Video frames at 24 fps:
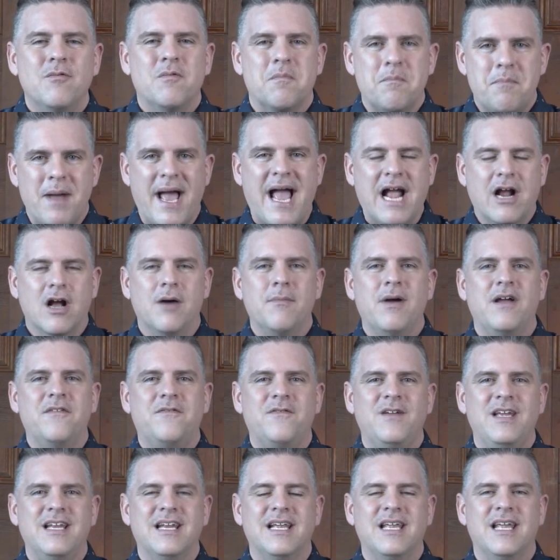back on my
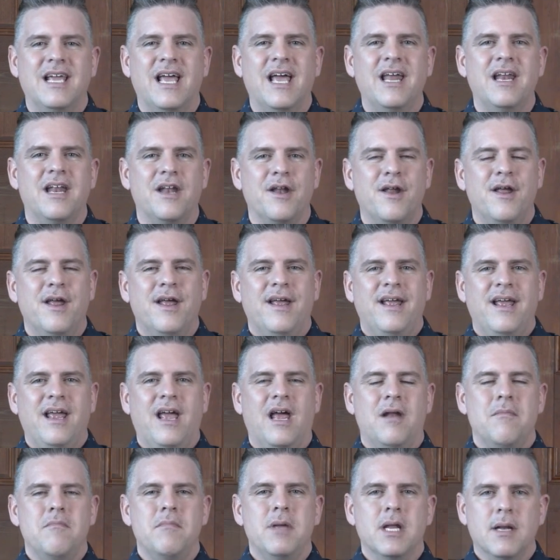feet again
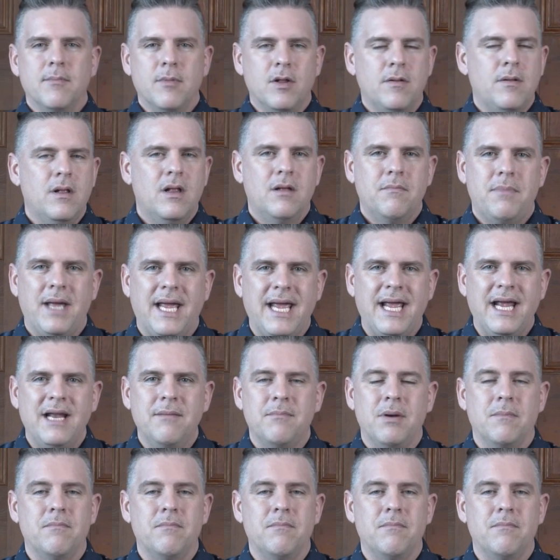and minimal pain.